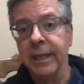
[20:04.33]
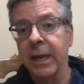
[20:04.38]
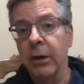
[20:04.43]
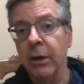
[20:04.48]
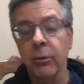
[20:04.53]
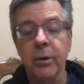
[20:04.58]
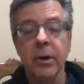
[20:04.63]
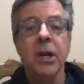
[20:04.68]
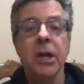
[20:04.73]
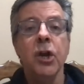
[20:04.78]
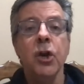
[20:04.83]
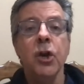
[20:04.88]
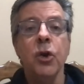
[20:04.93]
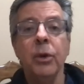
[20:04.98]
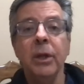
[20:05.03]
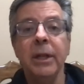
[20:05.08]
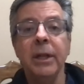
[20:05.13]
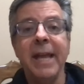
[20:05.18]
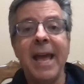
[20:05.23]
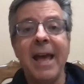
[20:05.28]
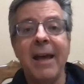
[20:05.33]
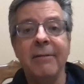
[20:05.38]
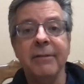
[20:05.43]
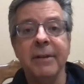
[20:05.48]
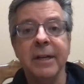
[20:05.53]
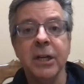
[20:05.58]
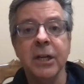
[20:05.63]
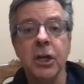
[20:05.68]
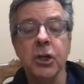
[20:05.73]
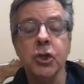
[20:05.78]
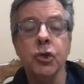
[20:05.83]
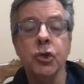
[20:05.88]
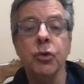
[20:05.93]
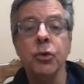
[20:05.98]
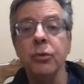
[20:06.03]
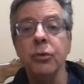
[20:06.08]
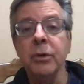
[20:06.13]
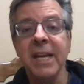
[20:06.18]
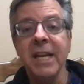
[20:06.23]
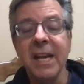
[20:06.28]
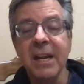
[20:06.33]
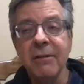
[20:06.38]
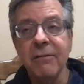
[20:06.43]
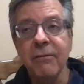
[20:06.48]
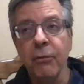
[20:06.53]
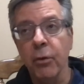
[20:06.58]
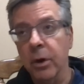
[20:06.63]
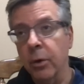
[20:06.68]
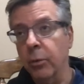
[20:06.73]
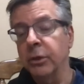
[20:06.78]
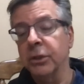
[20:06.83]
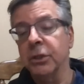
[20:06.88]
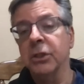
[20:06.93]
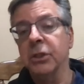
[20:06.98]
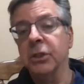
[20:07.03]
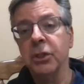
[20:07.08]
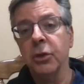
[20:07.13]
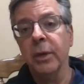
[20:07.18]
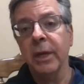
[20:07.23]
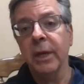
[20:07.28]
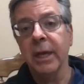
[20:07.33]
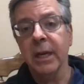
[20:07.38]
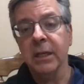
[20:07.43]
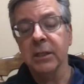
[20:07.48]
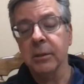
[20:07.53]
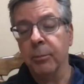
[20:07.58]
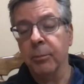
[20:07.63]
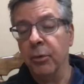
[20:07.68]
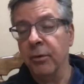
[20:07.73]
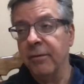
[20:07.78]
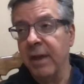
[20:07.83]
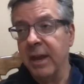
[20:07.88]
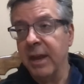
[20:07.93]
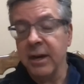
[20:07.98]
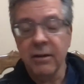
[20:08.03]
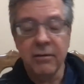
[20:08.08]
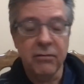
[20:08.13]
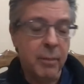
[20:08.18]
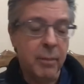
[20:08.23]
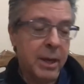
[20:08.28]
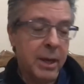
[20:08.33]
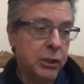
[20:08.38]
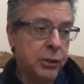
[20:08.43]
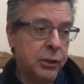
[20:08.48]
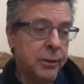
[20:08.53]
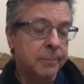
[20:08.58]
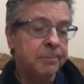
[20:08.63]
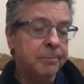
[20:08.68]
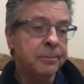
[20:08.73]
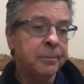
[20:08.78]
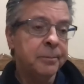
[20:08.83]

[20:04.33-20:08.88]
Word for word: They don't really have a, a, true need for it. We're just doing it as a preventative measure.